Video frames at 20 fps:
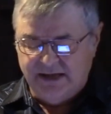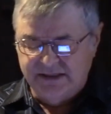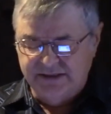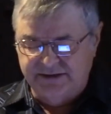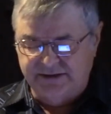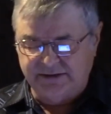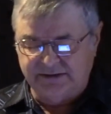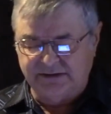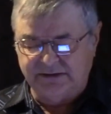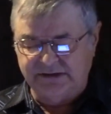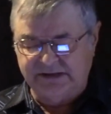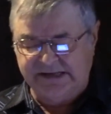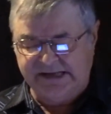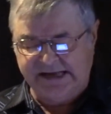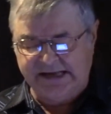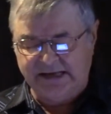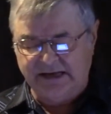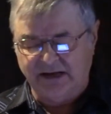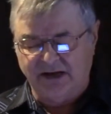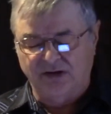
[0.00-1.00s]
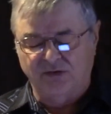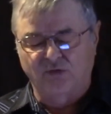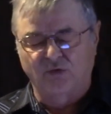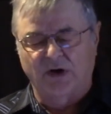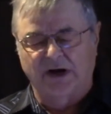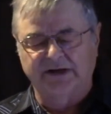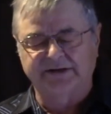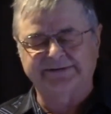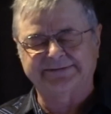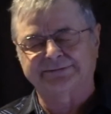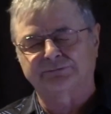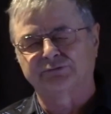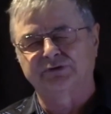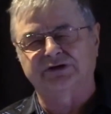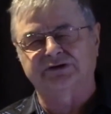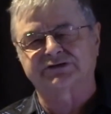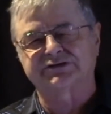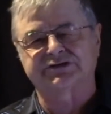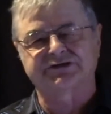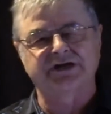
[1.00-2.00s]
The what
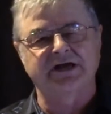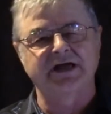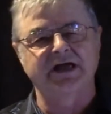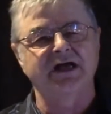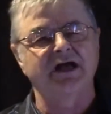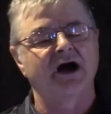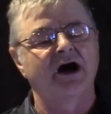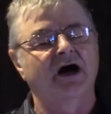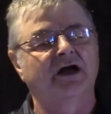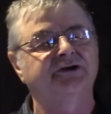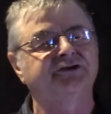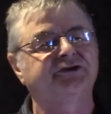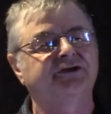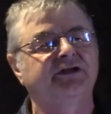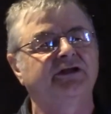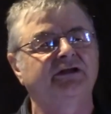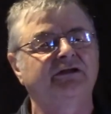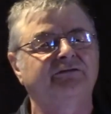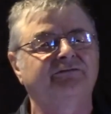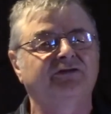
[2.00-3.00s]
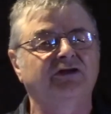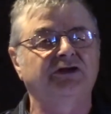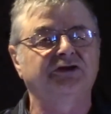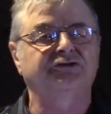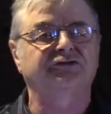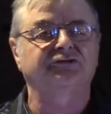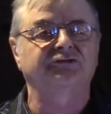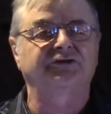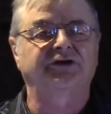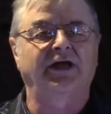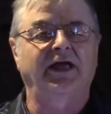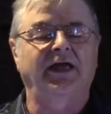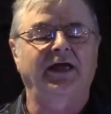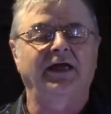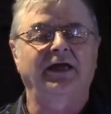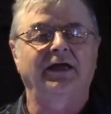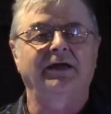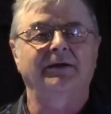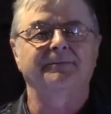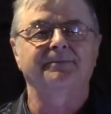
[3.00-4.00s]
we are seeing on TV
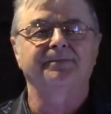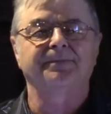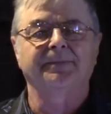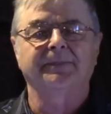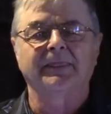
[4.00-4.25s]
today,